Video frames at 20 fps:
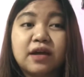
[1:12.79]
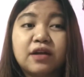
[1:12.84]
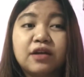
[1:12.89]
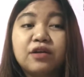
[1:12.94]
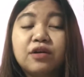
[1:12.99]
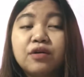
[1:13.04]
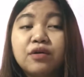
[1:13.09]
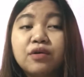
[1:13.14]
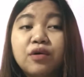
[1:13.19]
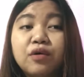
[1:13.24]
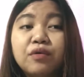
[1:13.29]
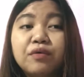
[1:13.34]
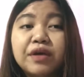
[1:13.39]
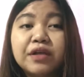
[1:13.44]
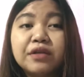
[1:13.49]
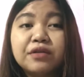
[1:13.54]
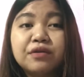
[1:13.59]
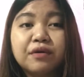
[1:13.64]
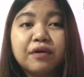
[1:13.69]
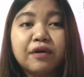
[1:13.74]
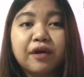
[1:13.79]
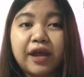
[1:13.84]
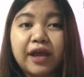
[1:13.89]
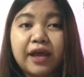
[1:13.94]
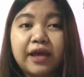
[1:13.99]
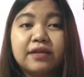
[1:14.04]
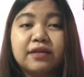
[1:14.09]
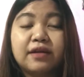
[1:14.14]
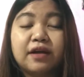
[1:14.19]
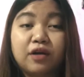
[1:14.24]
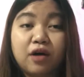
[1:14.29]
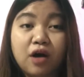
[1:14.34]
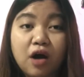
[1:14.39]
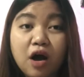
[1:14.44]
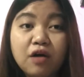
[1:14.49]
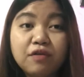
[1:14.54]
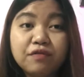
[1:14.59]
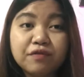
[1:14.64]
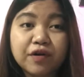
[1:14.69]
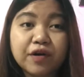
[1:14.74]
that you're going to create an
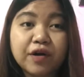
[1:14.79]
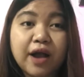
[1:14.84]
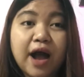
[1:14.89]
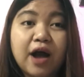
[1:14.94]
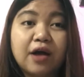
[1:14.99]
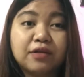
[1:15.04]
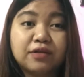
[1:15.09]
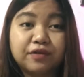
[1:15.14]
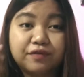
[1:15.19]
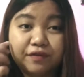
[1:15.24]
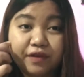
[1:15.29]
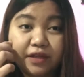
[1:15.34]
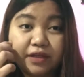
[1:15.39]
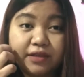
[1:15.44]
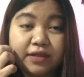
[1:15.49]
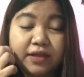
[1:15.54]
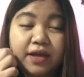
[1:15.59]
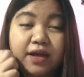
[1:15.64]
offer out of it.